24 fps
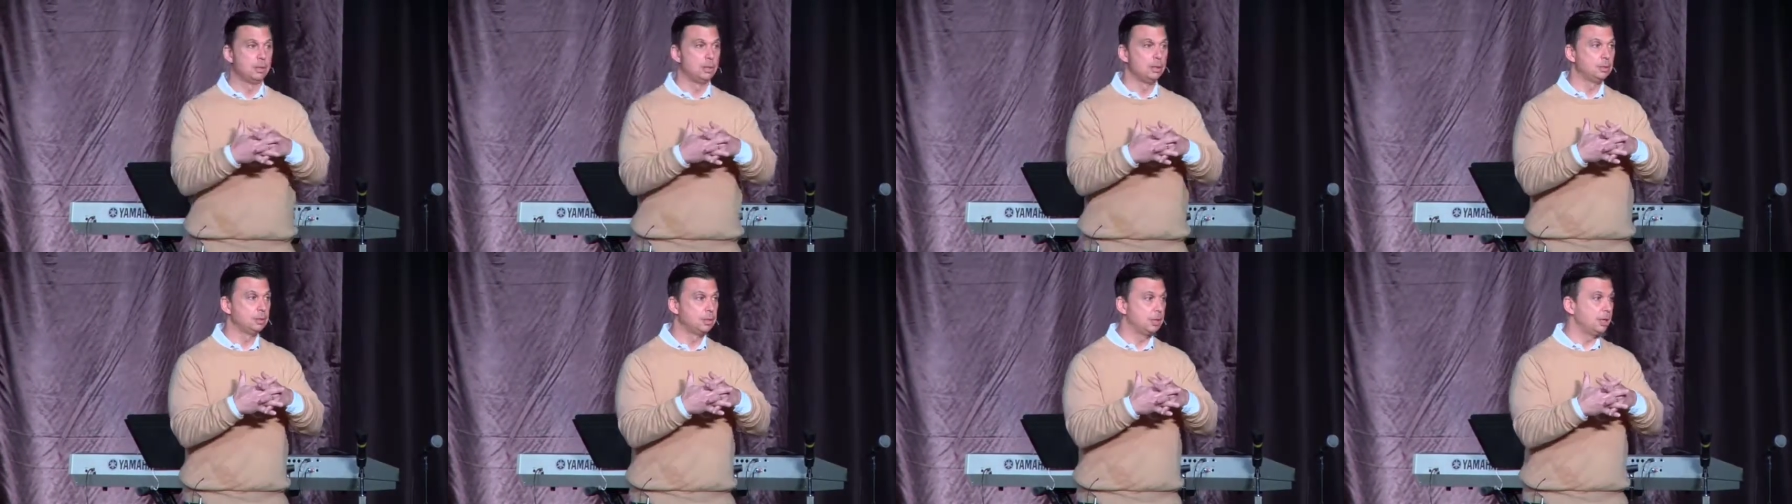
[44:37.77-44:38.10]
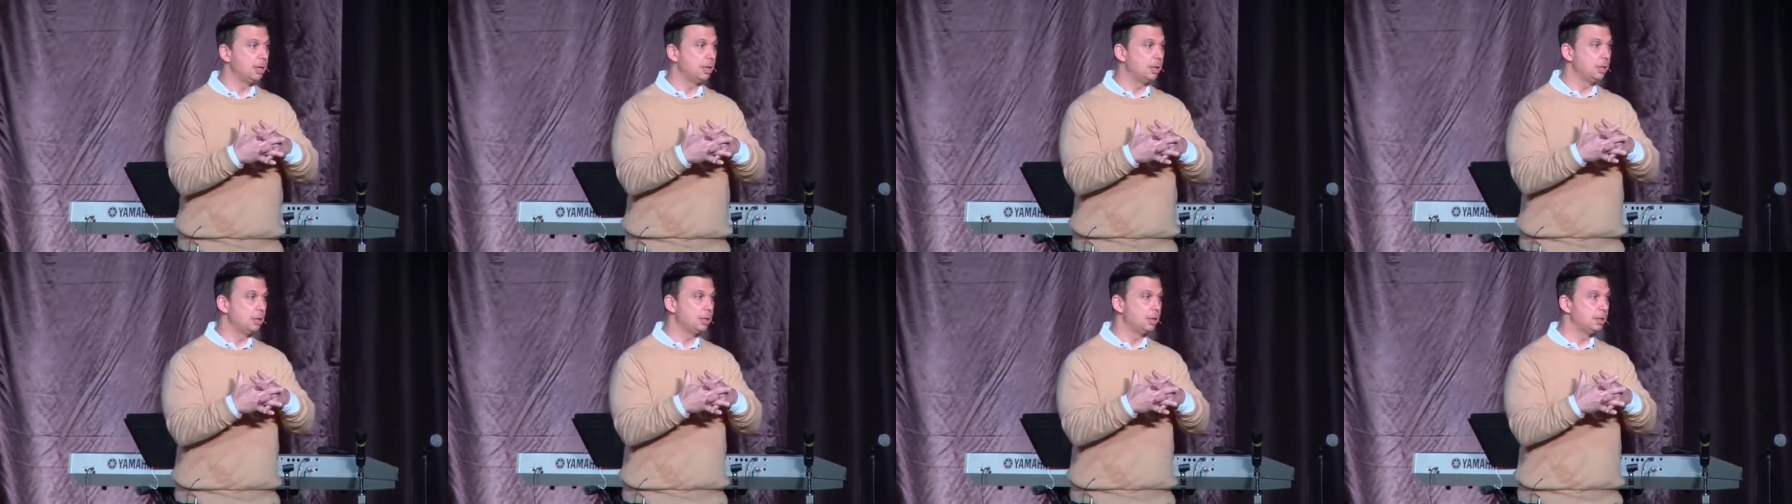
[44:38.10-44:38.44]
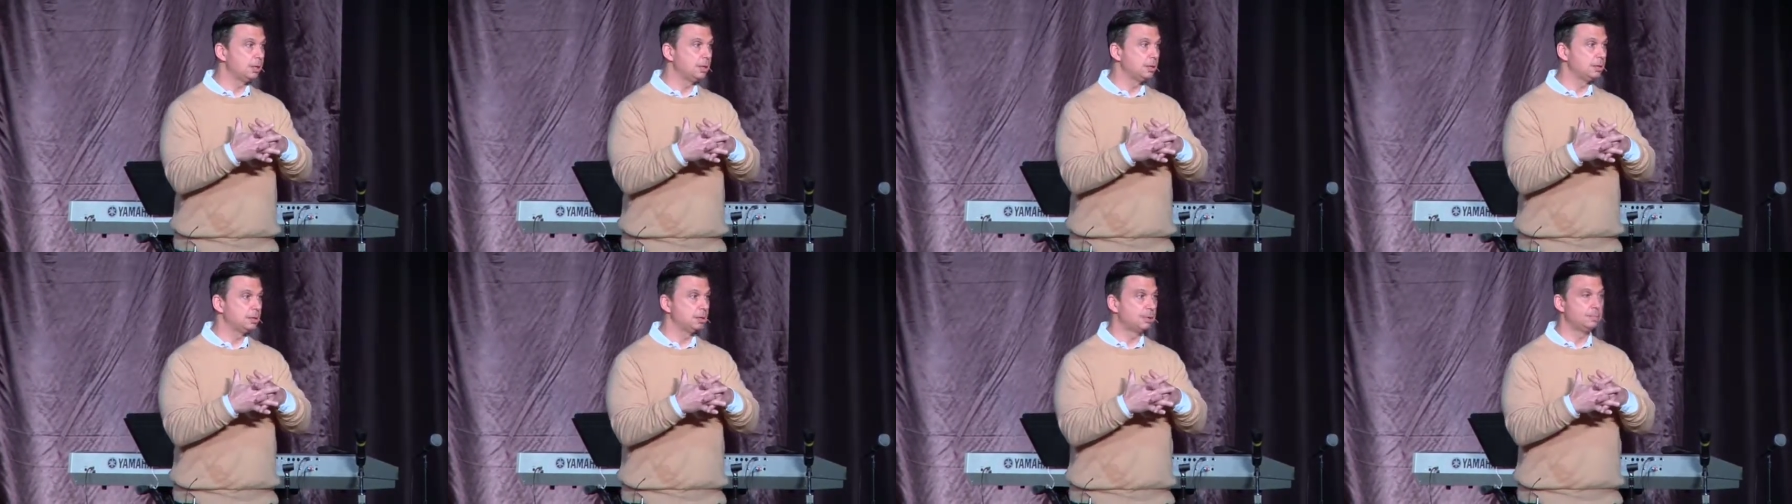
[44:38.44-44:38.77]
today.
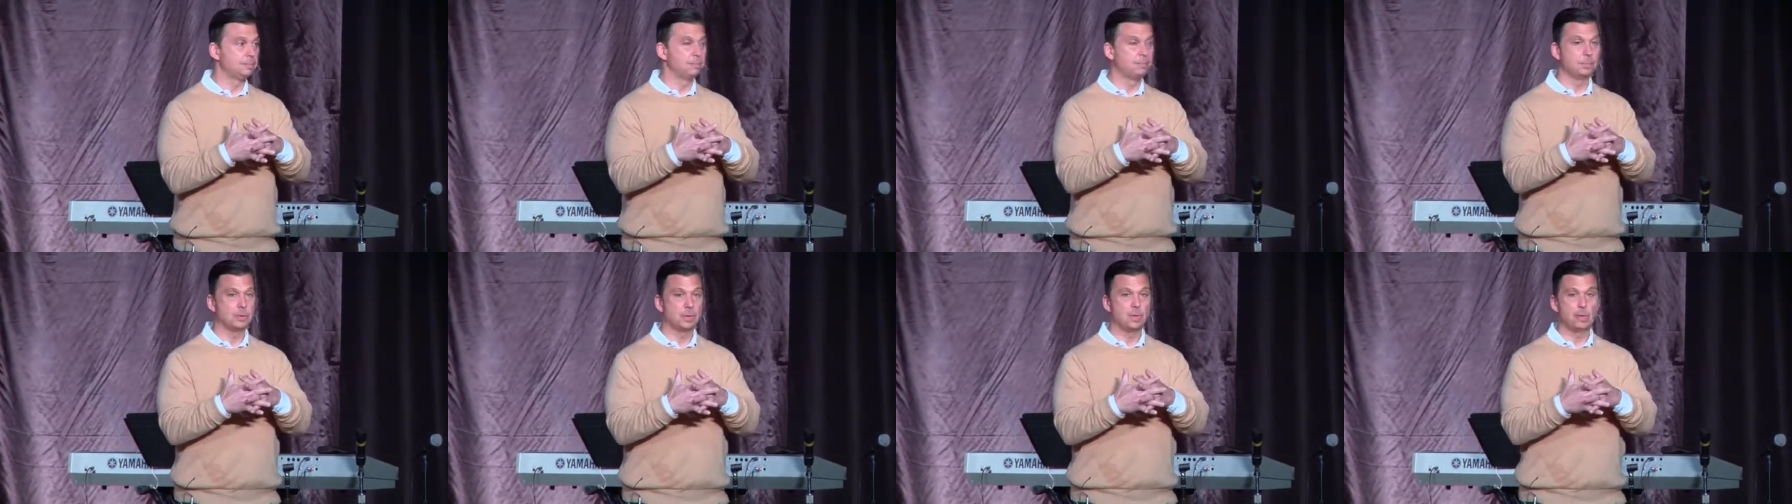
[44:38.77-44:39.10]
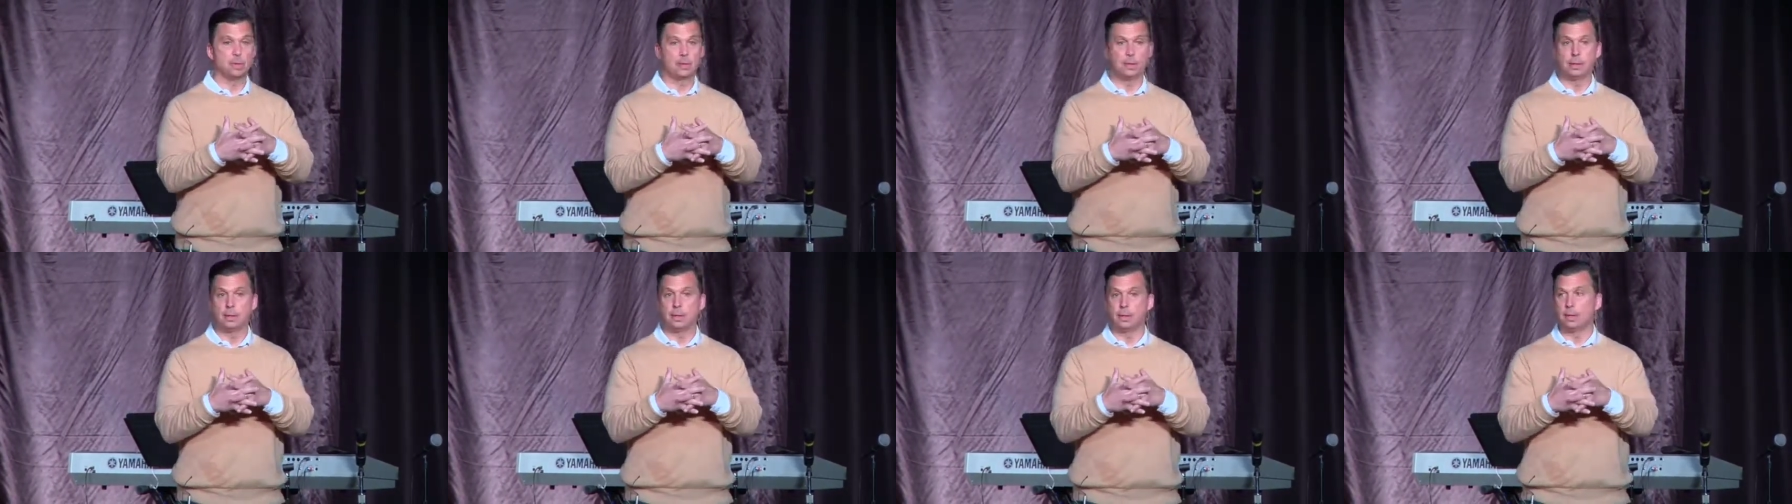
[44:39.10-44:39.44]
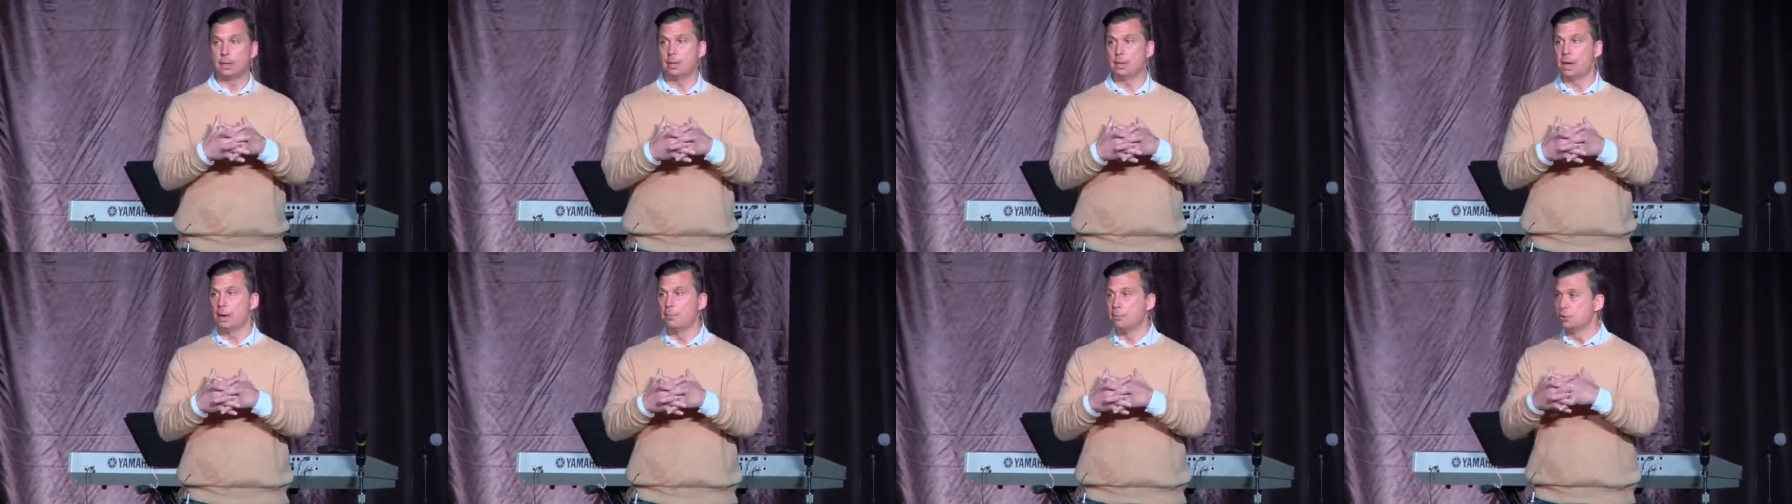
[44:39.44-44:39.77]

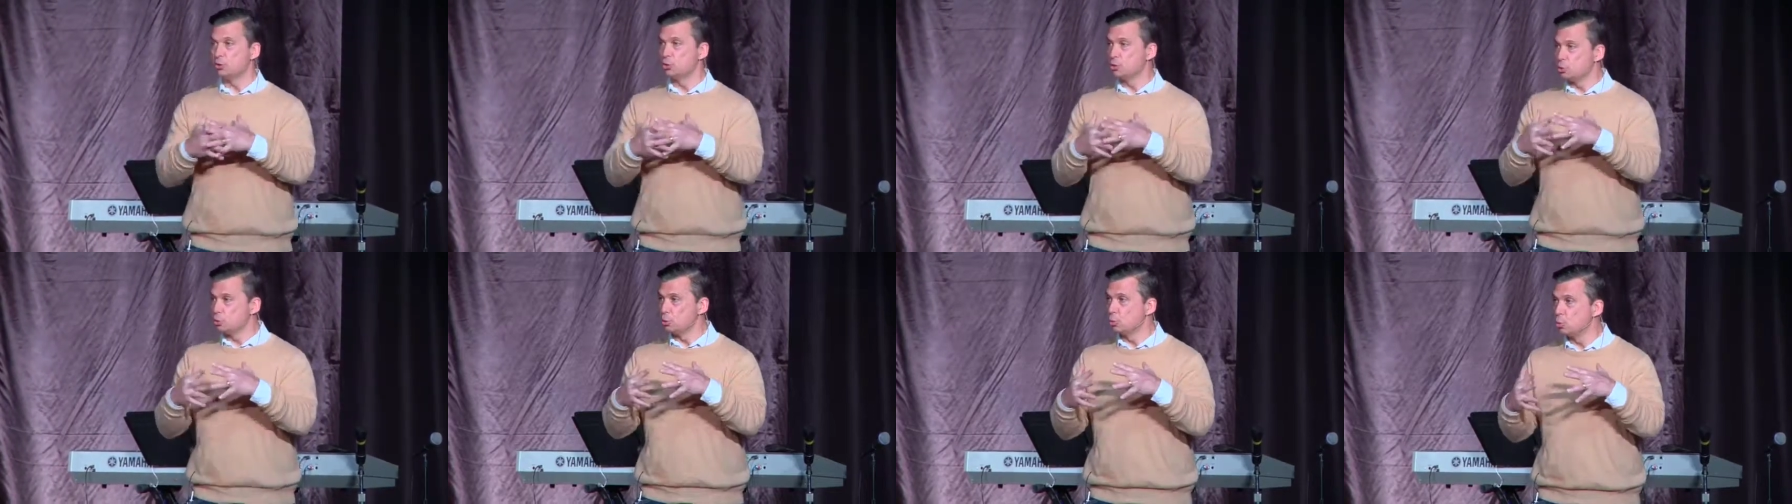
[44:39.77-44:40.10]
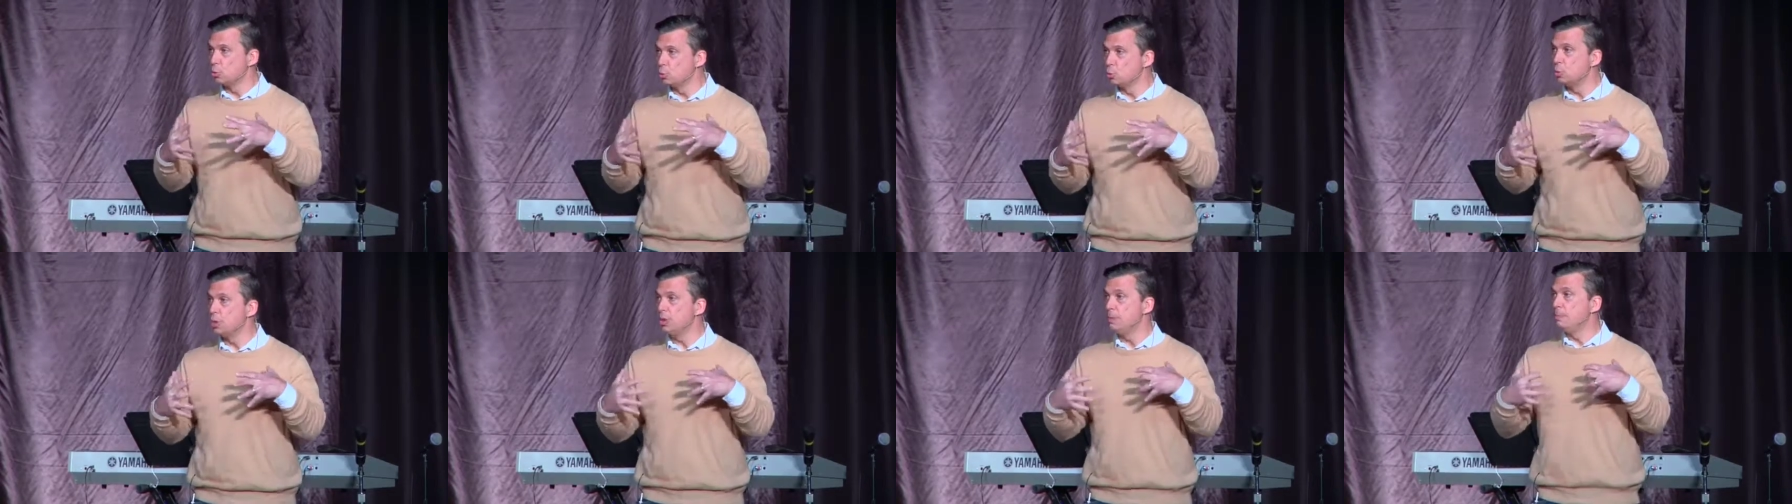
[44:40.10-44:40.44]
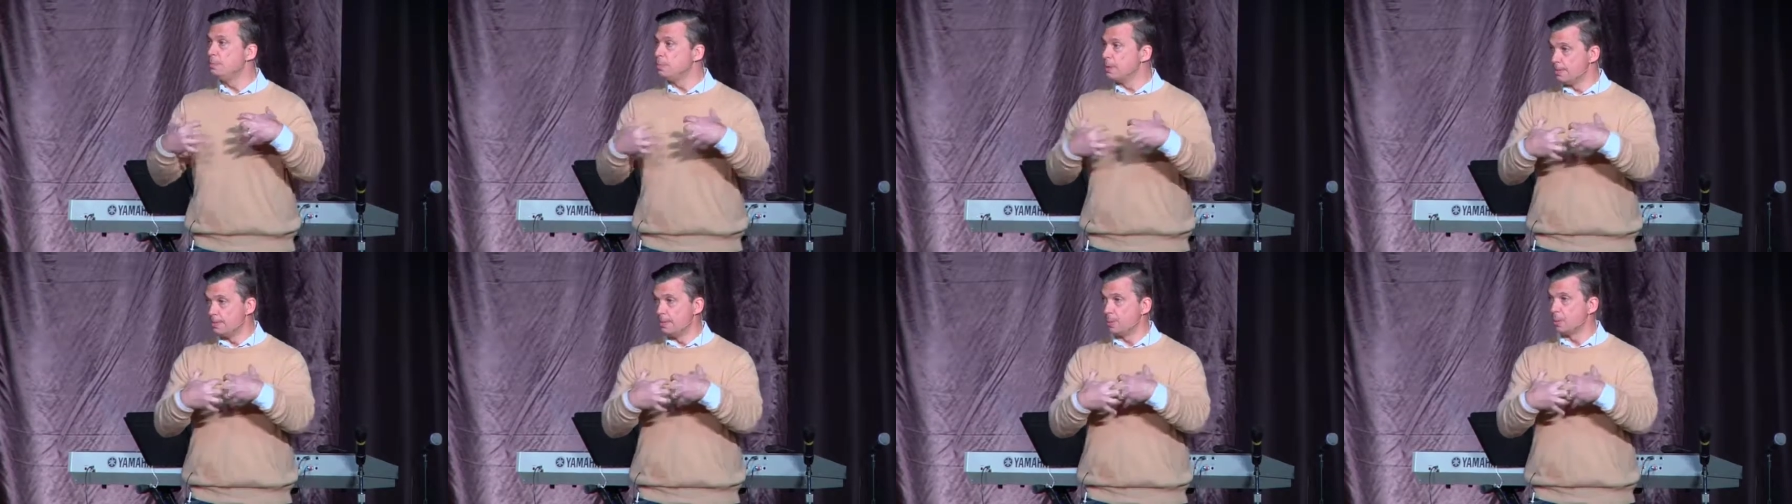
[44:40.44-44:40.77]
I want to
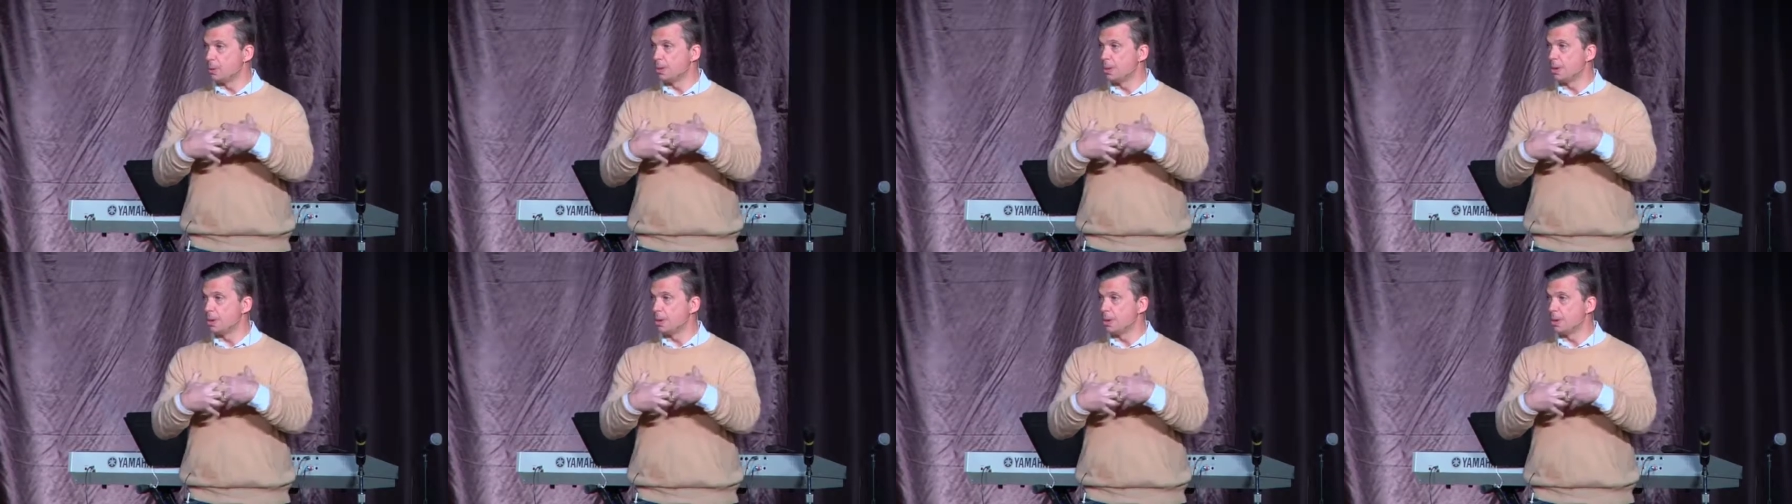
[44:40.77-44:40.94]
remember.